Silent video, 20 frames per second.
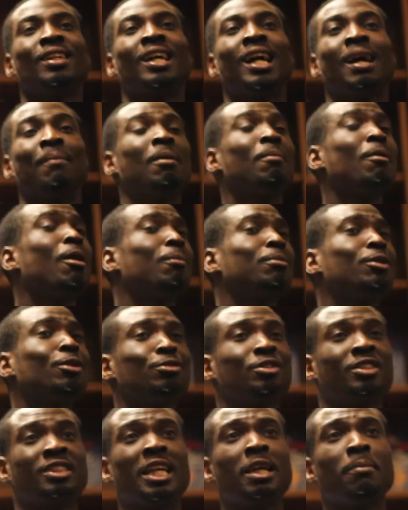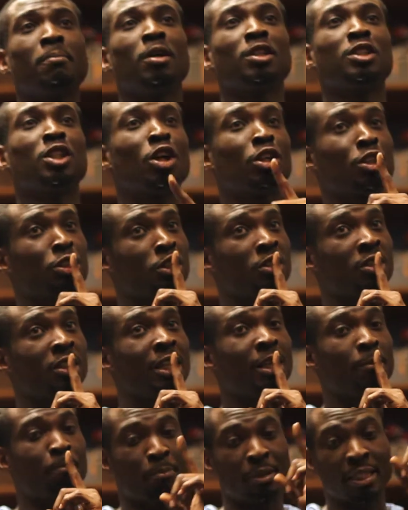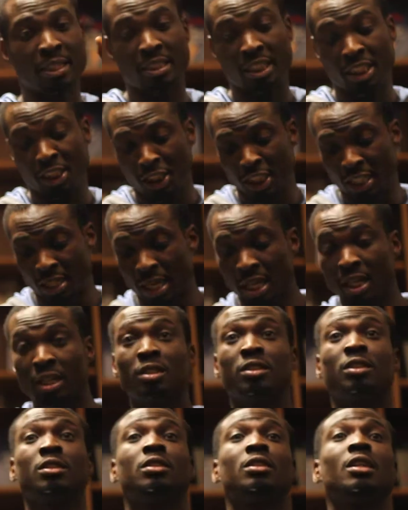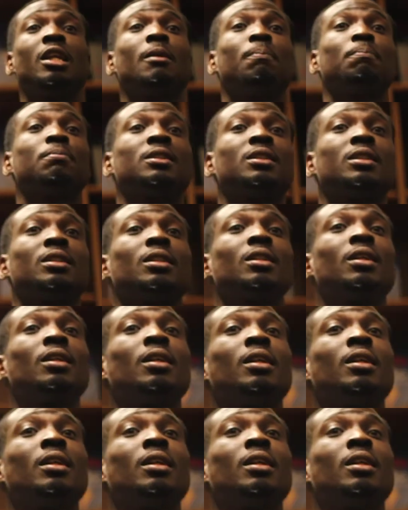And my mom don't say much, hush on the lip, in a t-shirt, leggings, and slips.